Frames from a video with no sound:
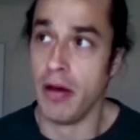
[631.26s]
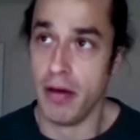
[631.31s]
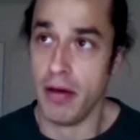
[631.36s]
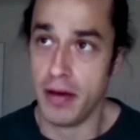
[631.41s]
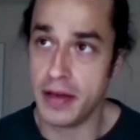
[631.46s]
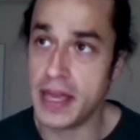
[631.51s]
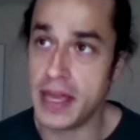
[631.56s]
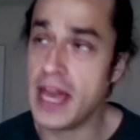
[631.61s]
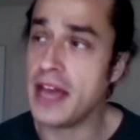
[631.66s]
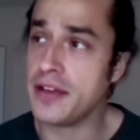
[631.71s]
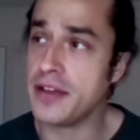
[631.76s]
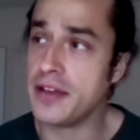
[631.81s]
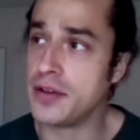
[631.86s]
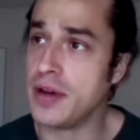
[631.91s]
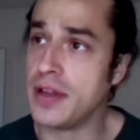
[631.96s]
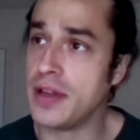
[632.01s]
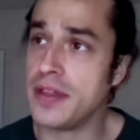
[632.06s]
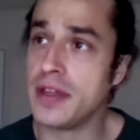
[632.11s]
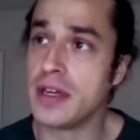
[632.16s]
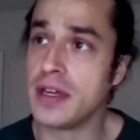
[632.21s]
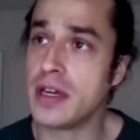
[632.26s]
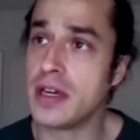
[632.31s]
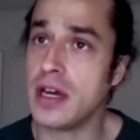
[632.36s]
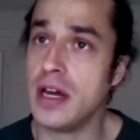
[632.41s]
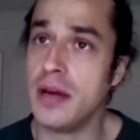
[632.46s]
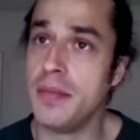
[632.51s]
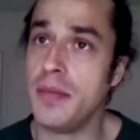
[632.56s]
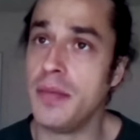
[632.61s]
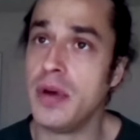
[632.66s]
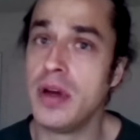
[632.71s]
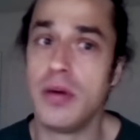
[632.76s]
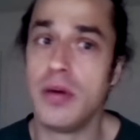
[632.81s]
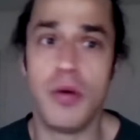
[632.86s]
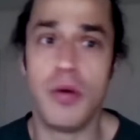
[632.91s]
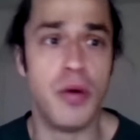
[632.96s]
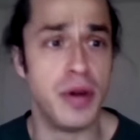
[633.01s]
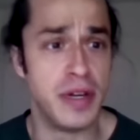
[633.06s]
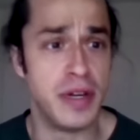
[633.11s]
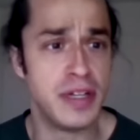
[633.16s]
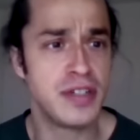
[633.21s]
yeah, so I think um, well,
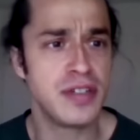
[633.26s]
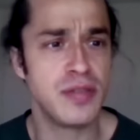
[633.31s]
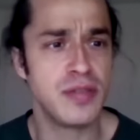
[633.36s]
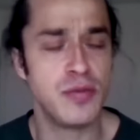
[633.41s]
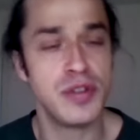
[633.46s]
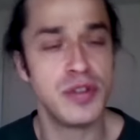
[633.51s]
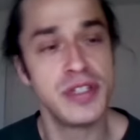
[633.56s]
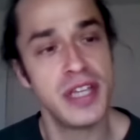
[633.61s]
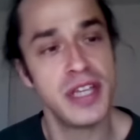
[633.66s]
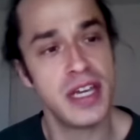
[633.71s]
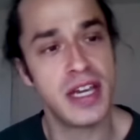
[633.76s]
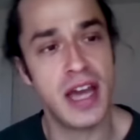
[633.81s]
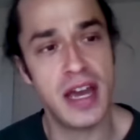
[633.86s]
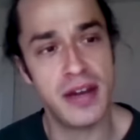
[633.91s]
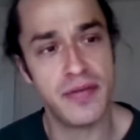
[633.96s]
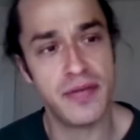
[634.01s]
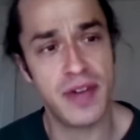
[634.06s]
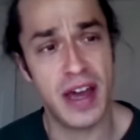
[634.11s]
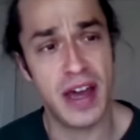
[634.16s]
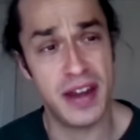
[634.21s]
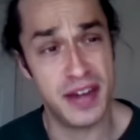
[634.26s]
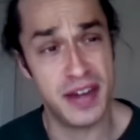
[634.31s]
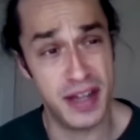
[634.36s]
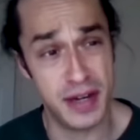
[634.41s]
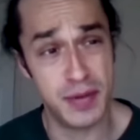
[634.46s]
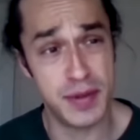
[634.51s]
initially once I kind of got done with